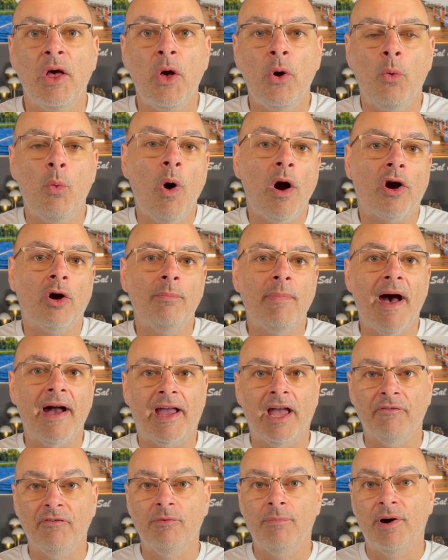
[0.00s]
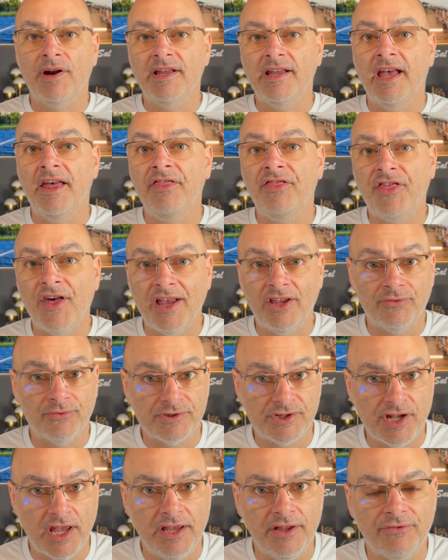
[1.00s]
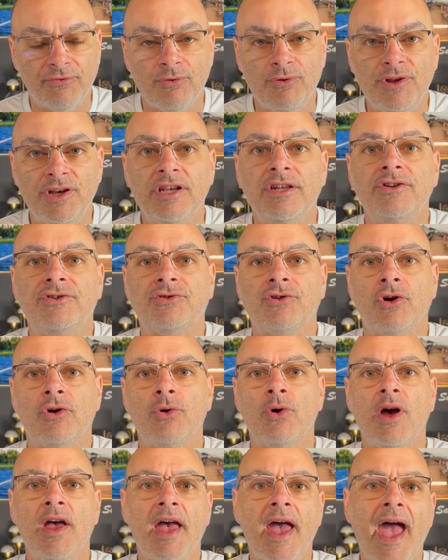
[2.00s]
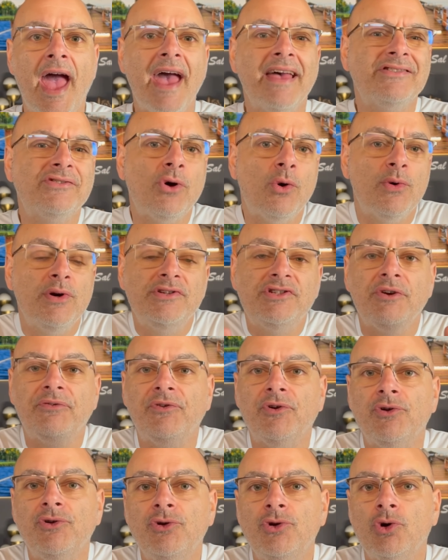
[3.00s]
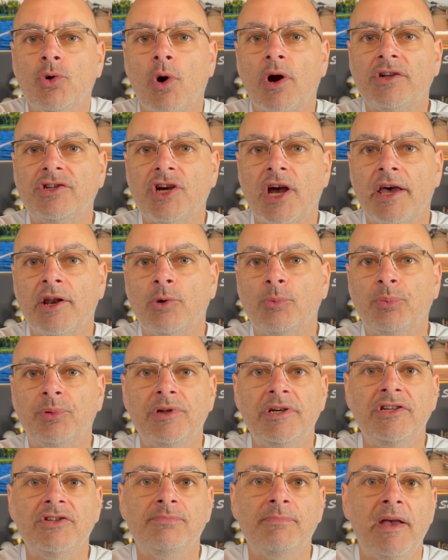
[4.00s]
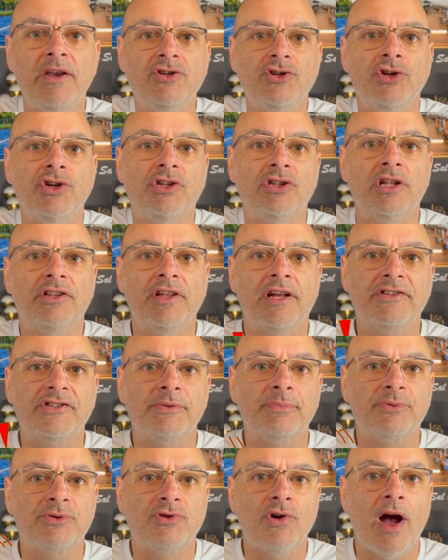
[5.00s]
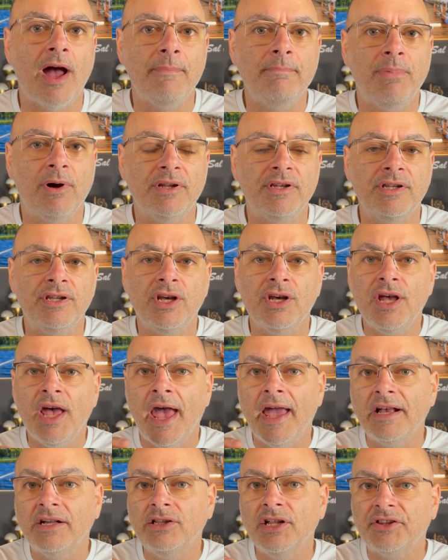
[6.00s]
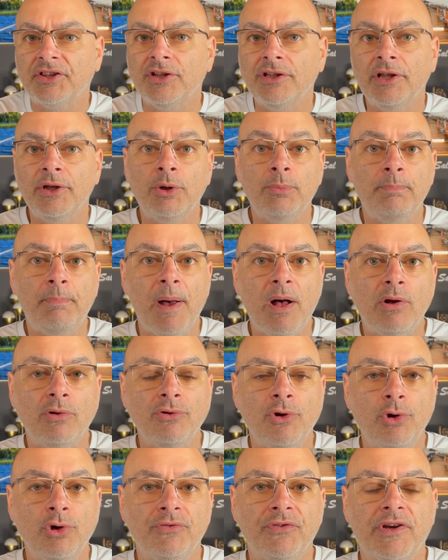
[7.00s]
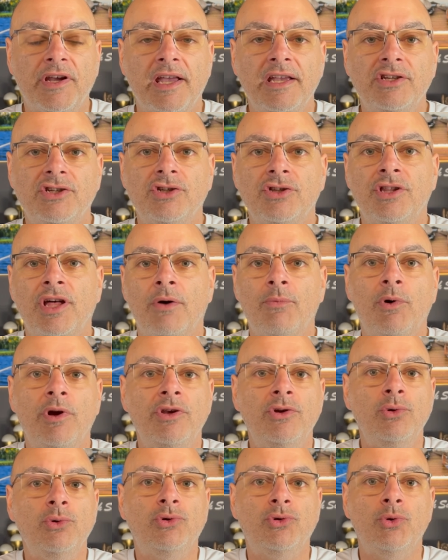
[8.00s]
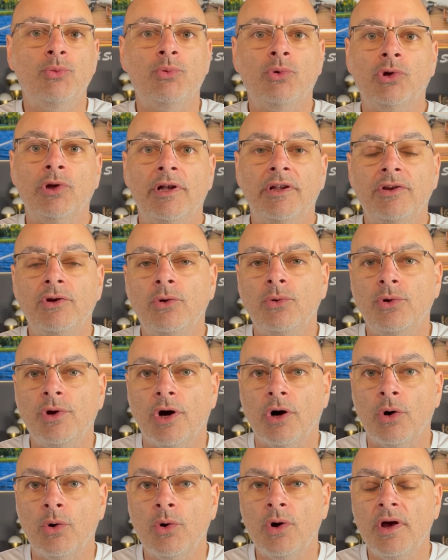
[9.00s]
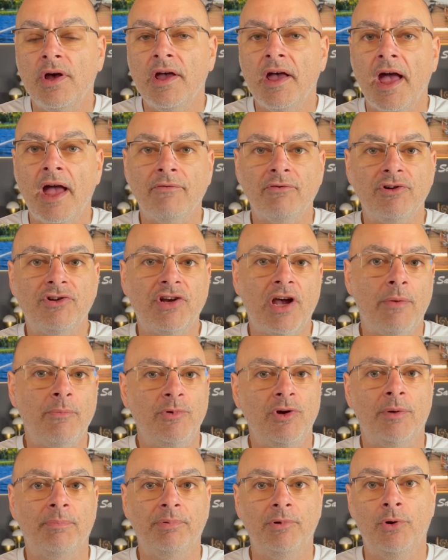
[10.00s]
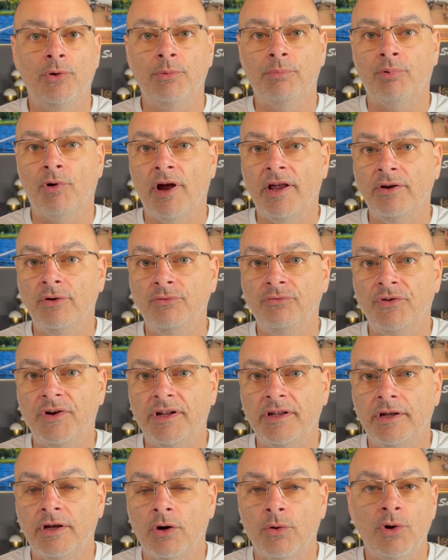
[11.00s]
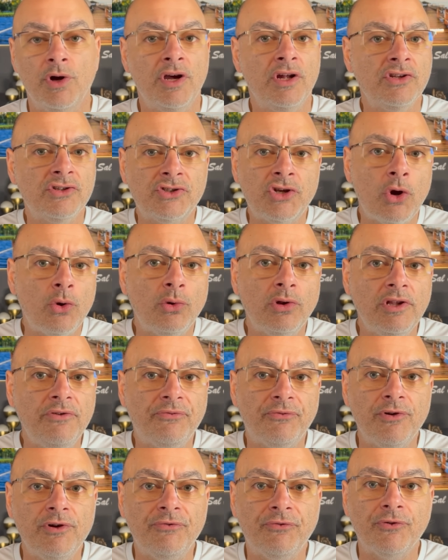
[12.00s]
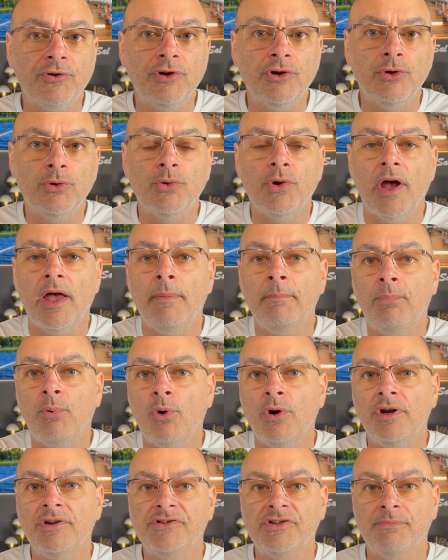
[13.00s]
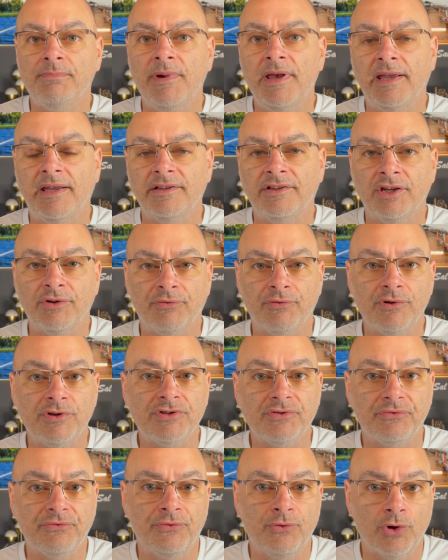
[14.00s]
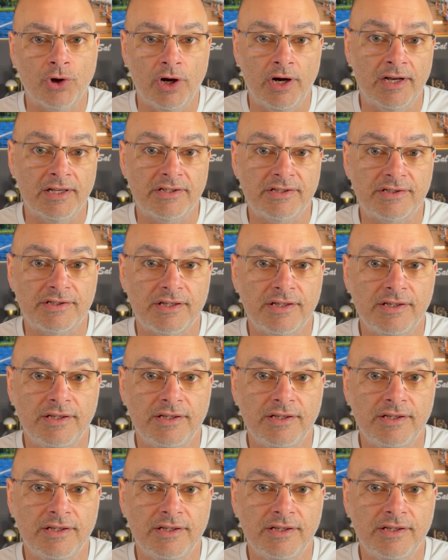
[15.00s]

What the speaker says: Welcome back everybody, and thanks for staying through the intro. As always, if you're new to our channel, please make sure you click that subscribe button and click the little bell notification. That way YouTube will let you know every time we upload a brand new video. It's totally free for you, and boy does it make a difference for us.